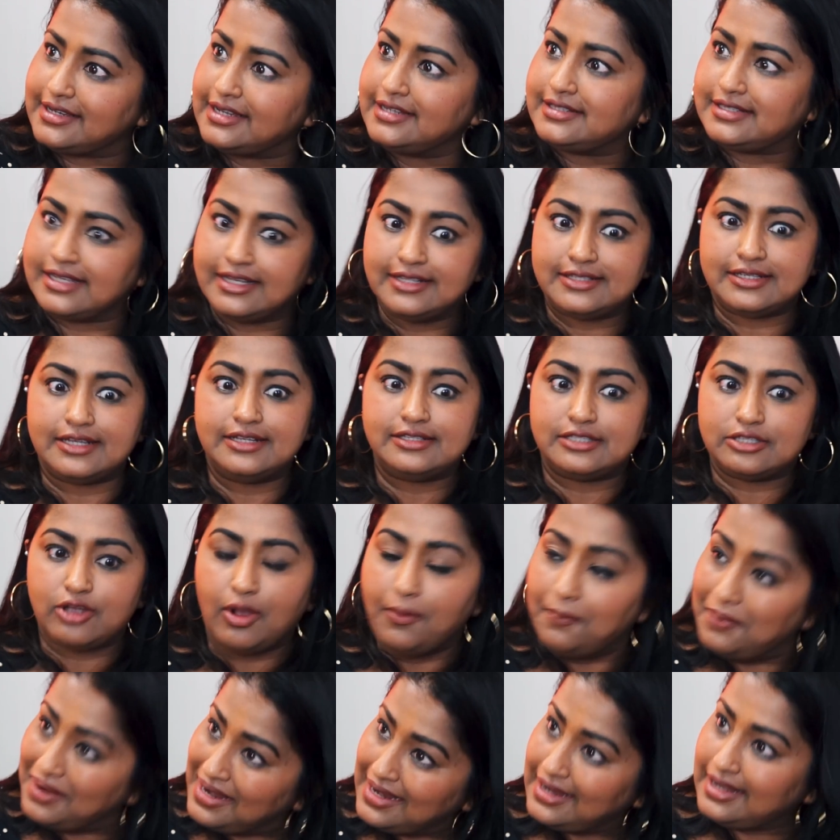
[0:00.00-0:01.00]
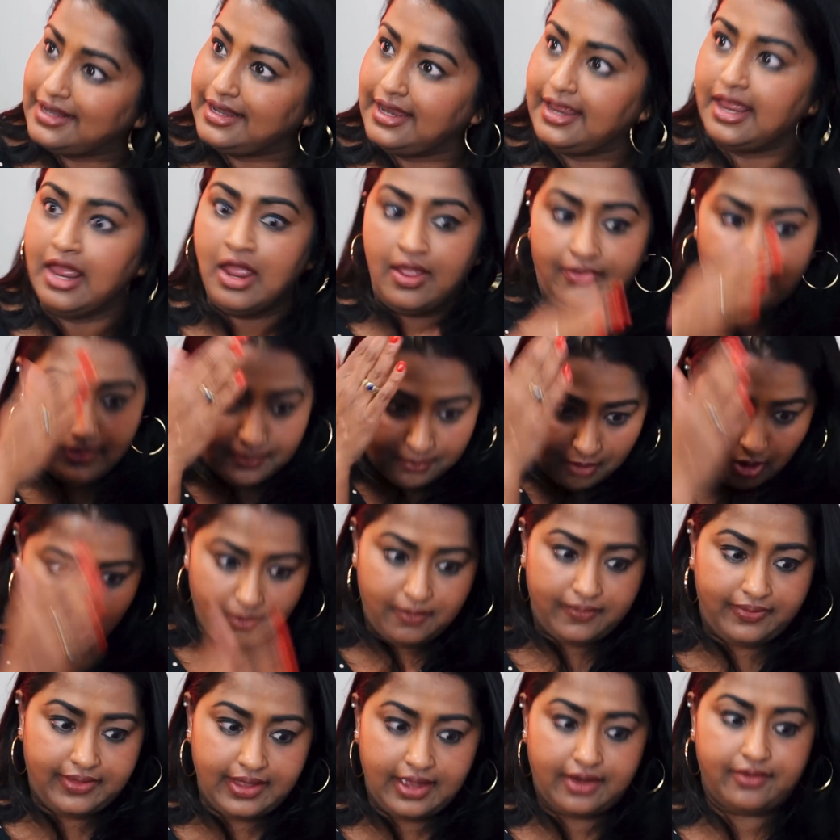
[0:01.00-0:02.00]
It's completely, the
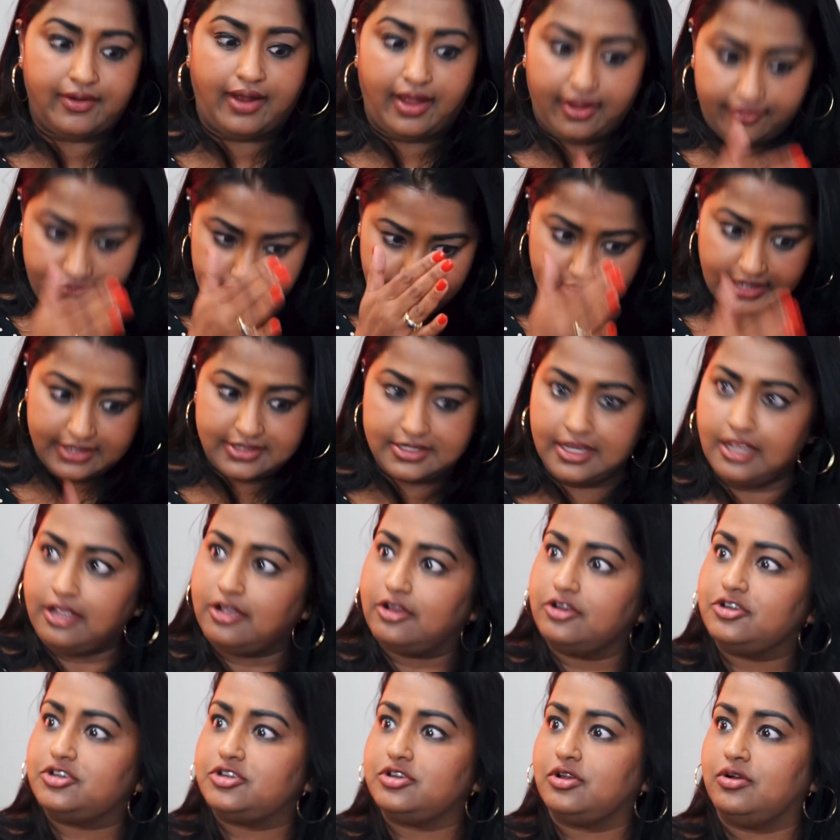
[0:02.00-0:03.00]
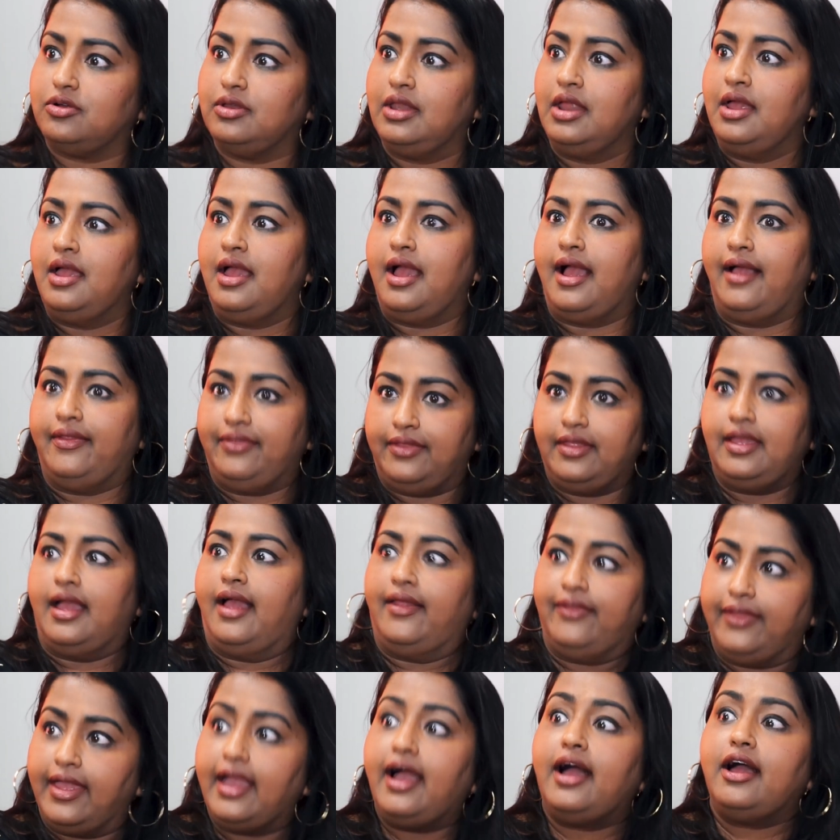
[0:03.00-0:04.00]
moment they arrive, they take control, and
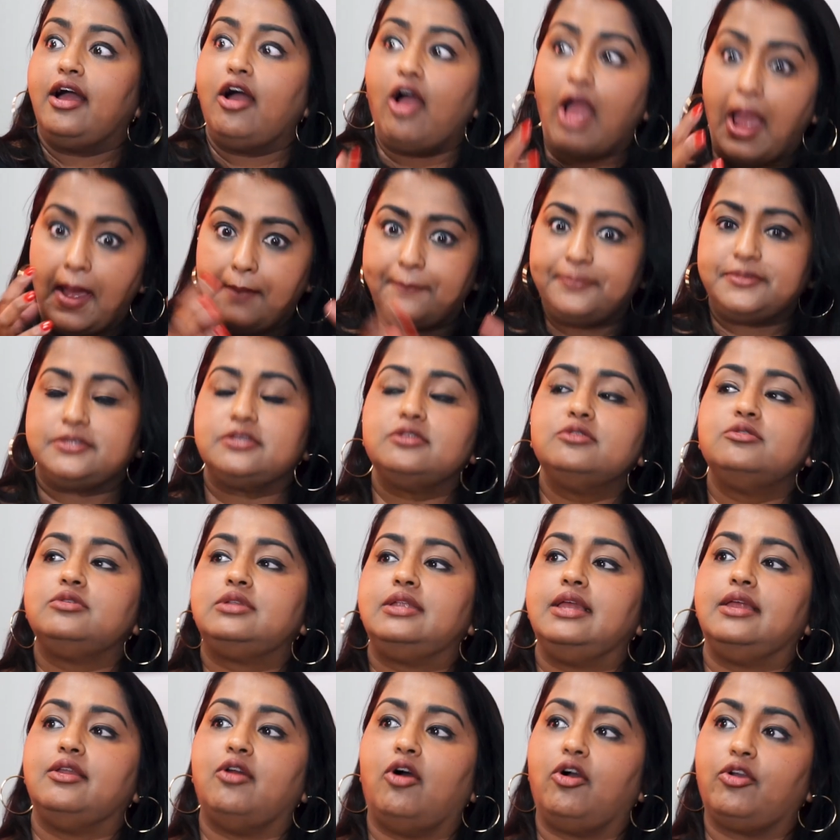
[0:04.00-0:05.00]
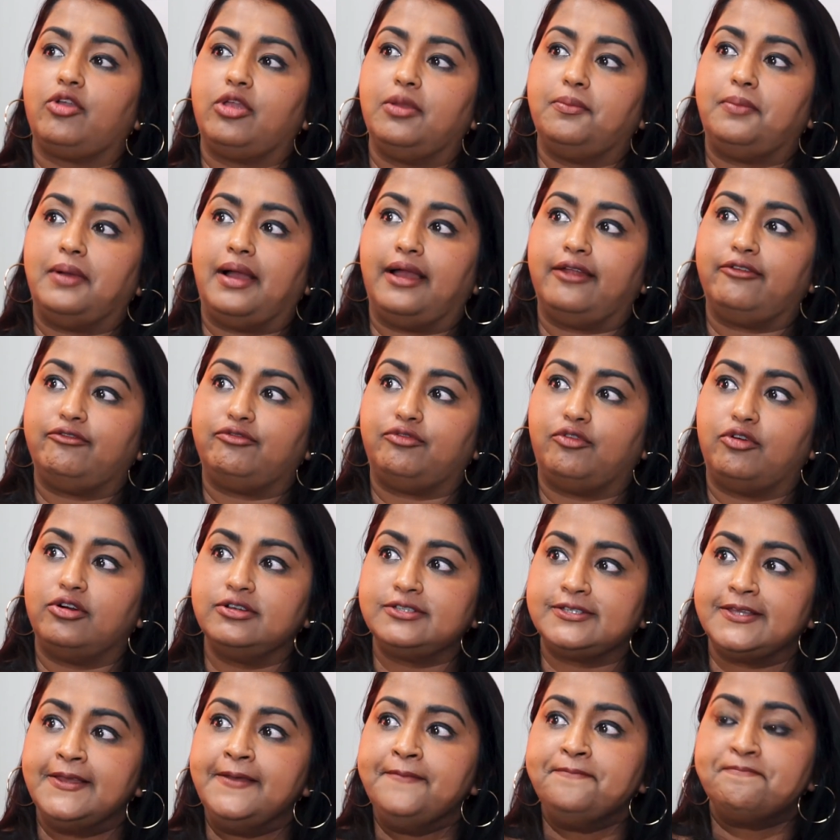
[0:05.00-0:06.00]
they are absolutely an occupying
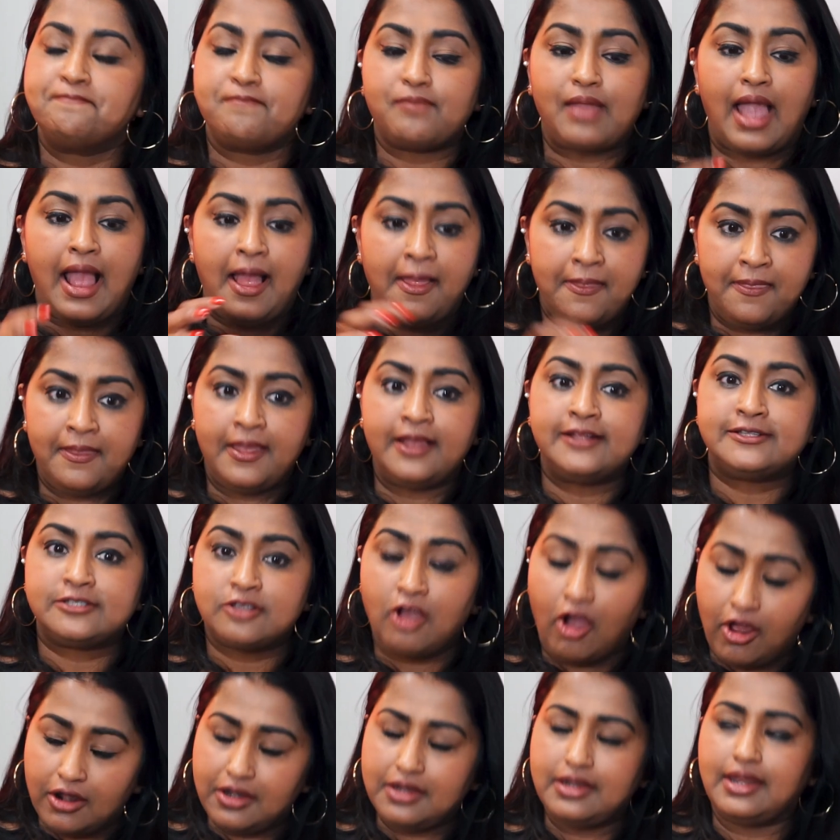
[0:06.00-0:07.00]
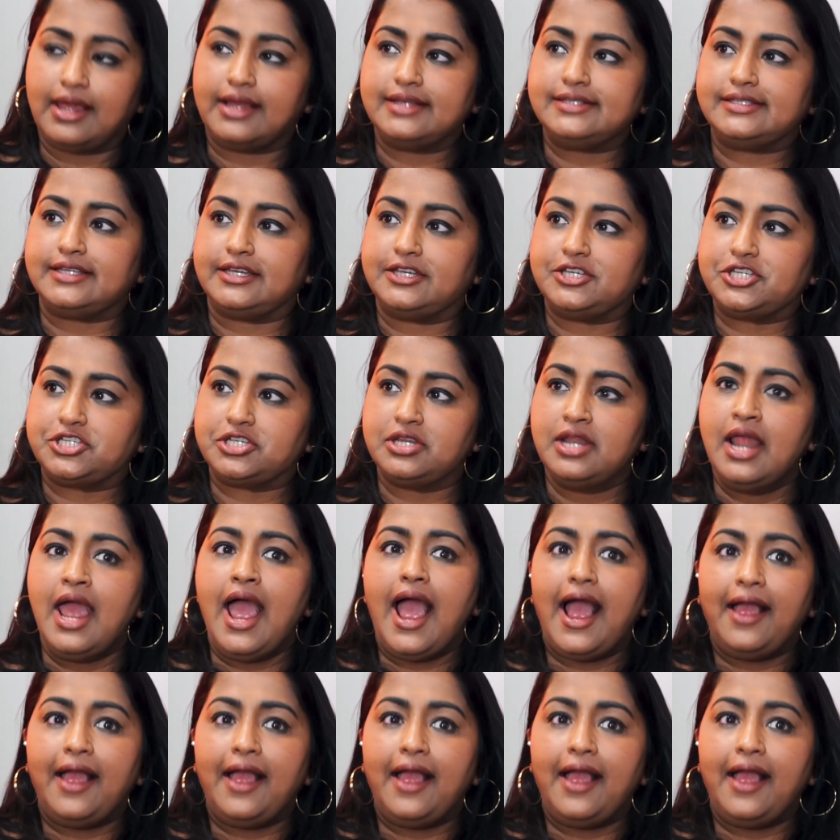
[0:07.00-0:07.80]
force. And it's colonization.